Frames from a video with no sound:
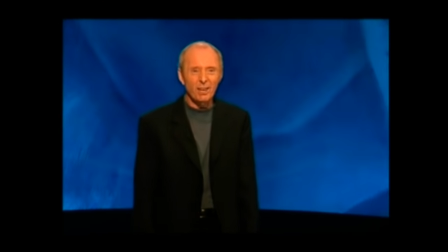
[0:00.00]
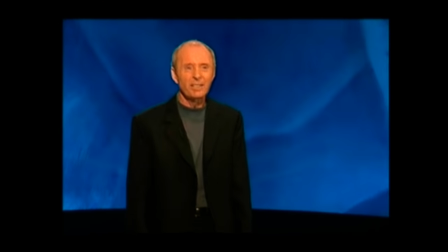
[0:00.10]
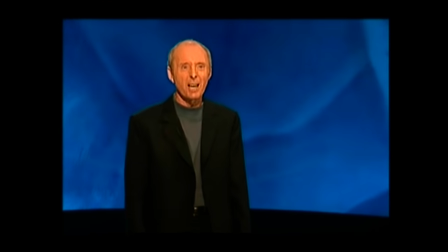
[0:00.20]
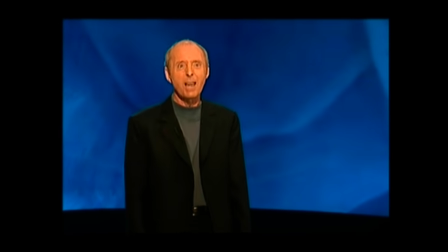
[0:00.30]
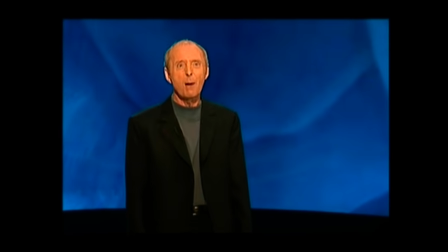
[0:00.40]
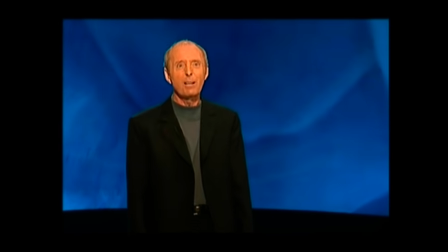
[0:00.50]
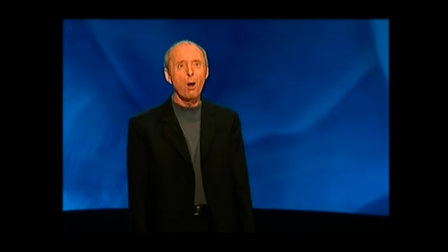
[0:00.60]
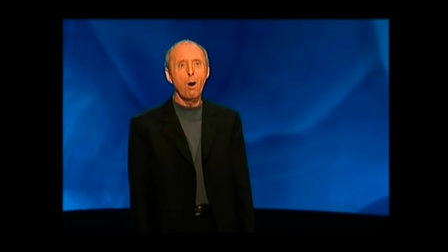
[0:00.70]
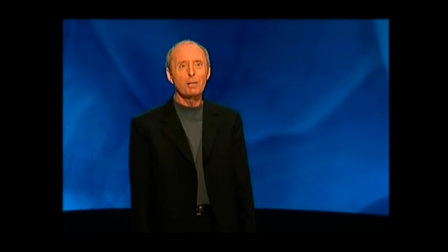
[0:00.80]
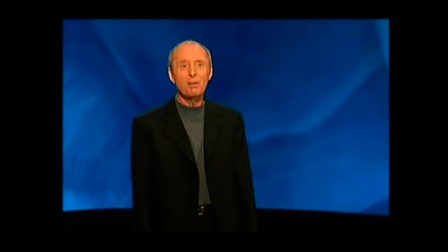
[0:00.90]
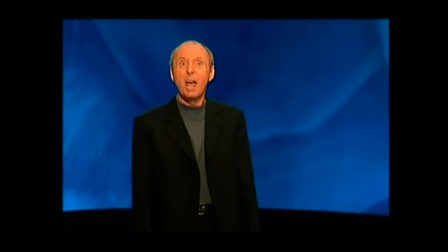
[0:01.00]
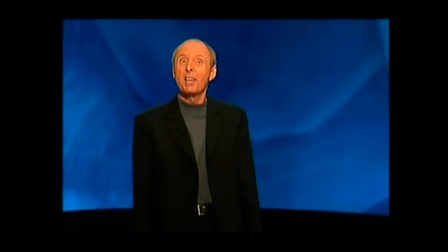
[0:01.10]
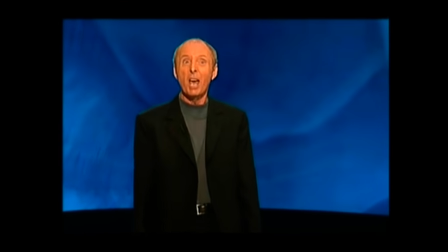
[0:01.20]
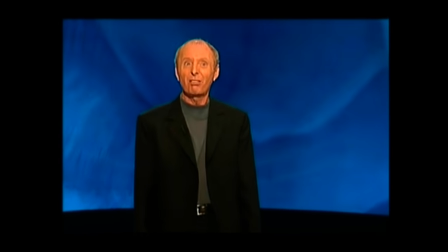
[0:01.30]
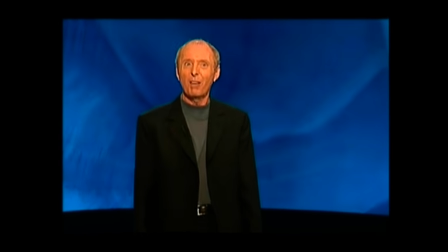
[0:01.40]
think you know it all, don't you?
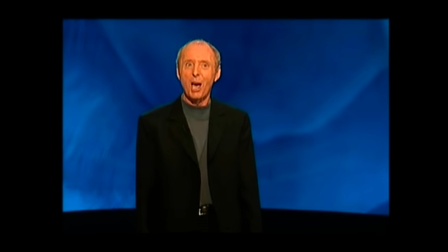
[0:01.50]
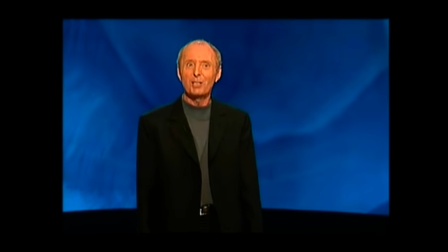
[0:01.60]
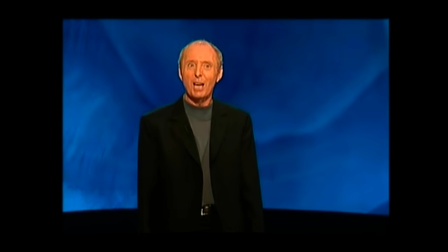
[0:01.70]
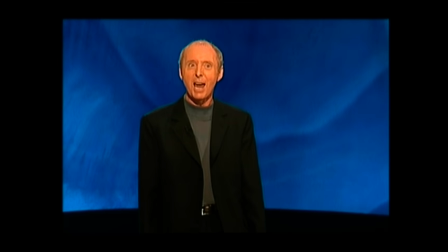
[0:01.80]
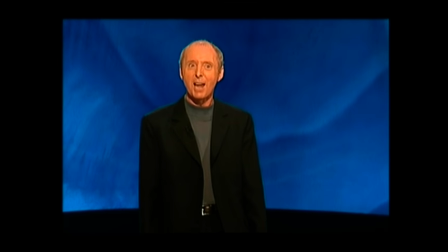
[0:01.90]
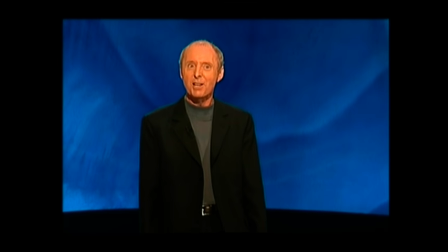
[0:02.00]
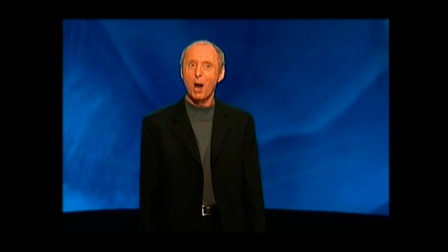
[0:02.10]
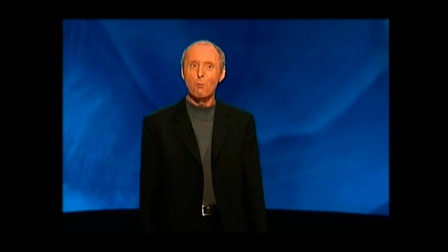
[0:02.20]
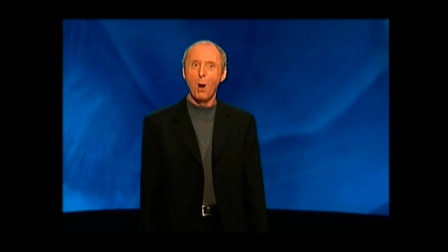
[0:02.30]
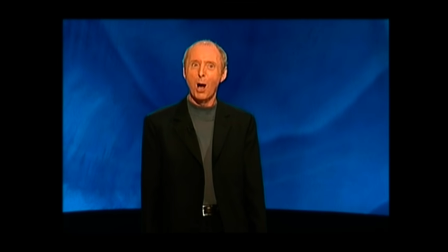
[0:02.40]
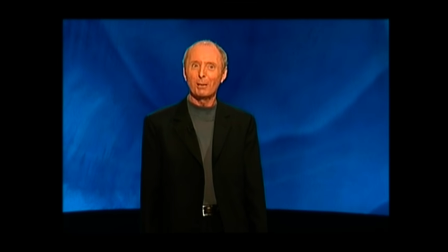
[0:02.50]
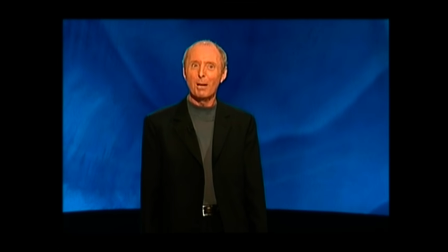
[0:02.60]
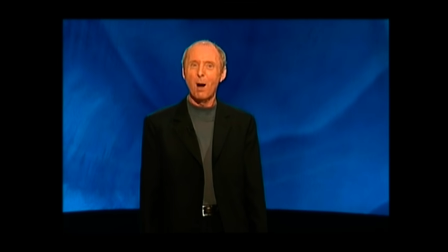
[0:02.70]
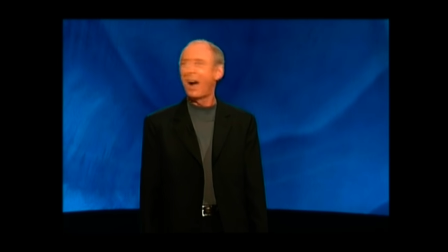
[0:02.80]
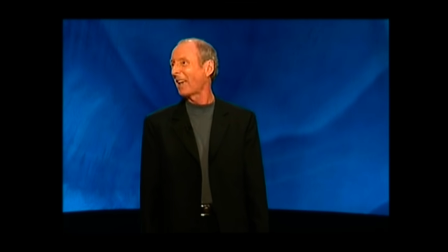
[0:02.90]
You're 13 and you're
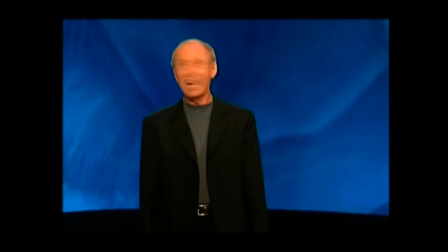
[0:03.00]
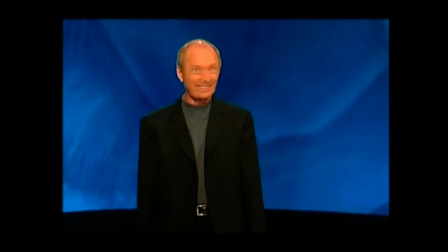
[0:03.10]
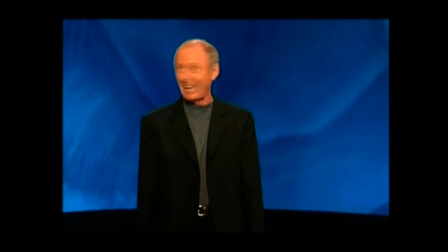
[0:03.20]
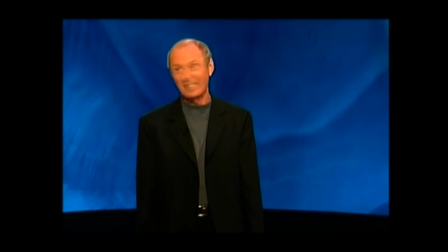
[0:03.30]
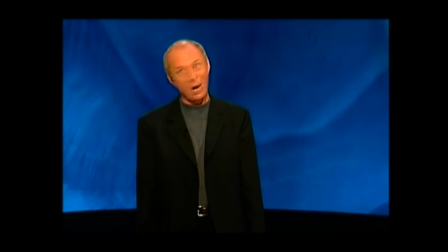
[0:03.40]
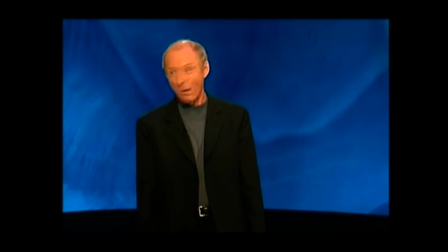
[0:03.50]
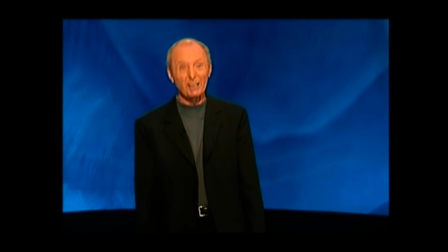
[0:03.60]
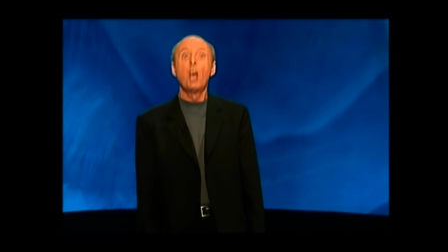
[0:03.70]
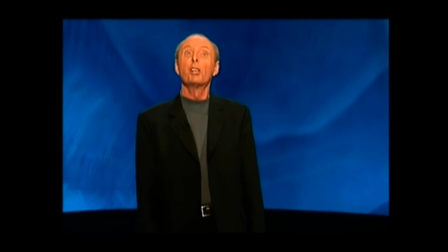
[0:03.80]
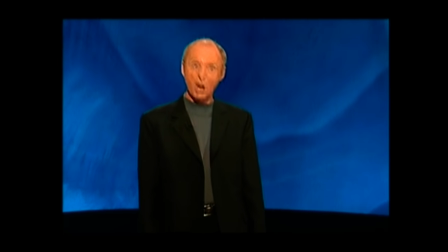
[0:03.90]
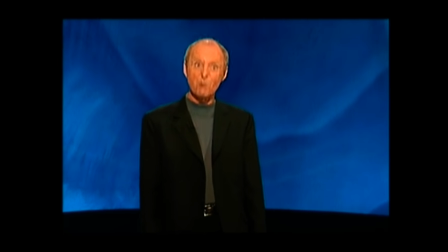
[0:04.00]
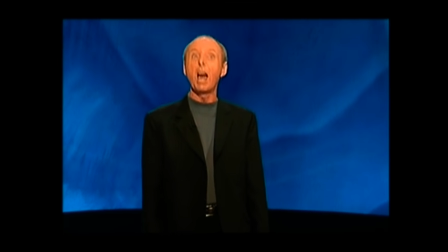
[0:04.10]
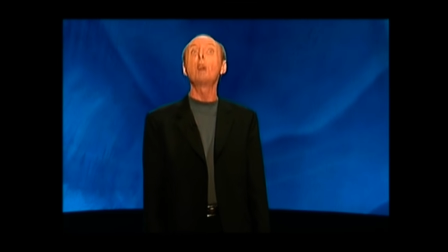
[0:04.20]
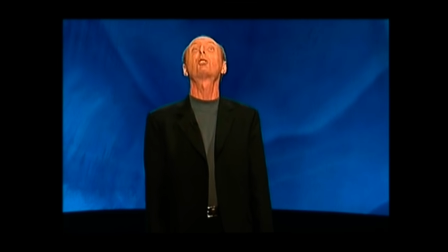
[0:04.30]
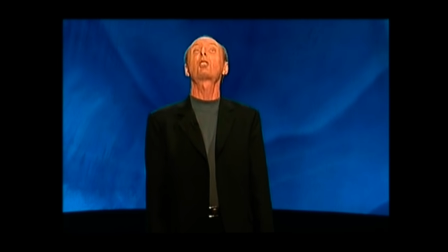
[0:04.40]
worldly wise. I tell you what, you know